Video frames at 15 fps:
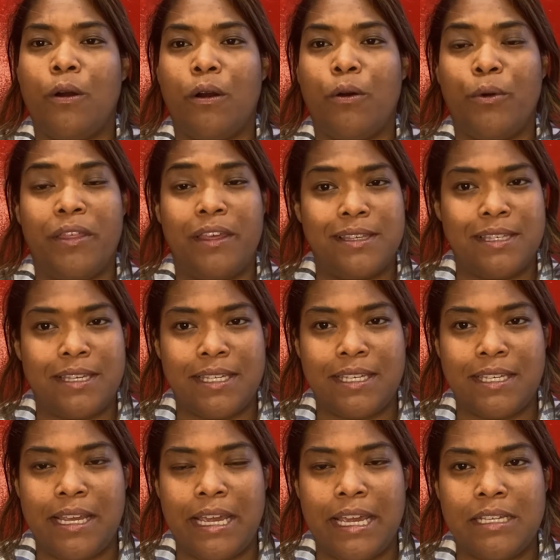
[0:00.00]
within 60
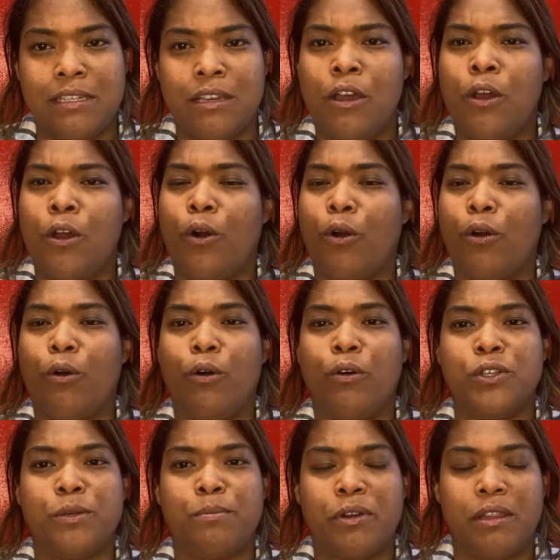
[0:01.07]
days or hold
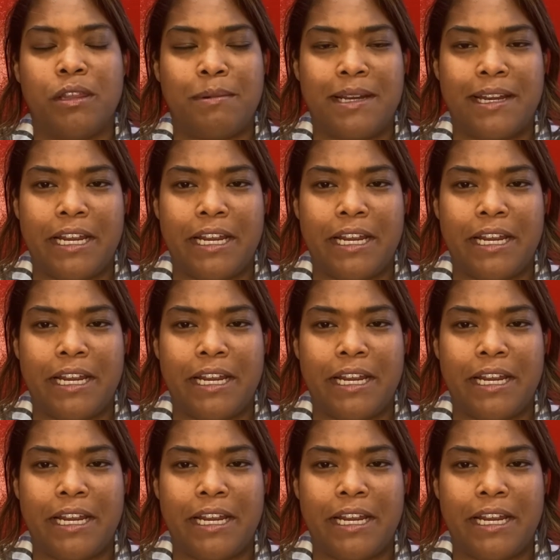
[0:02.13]
your preliminary